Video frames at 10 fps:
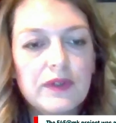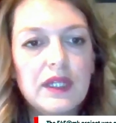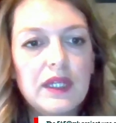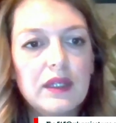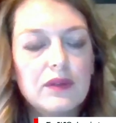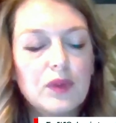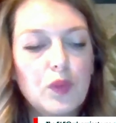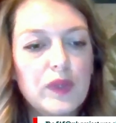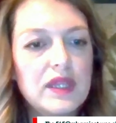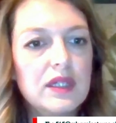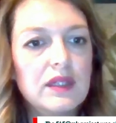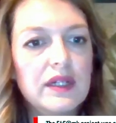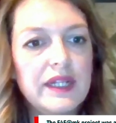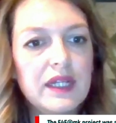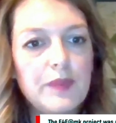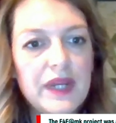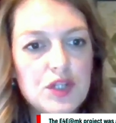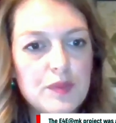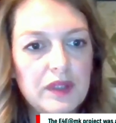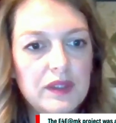with the learning
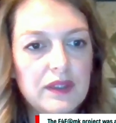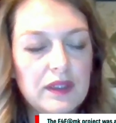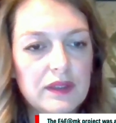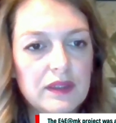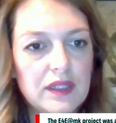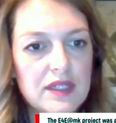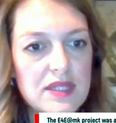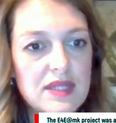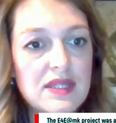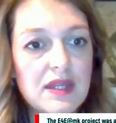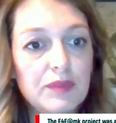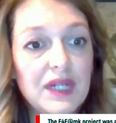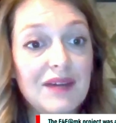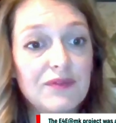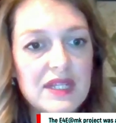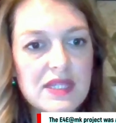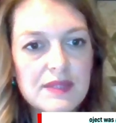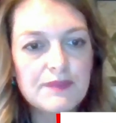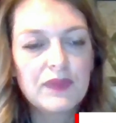management system Canvas.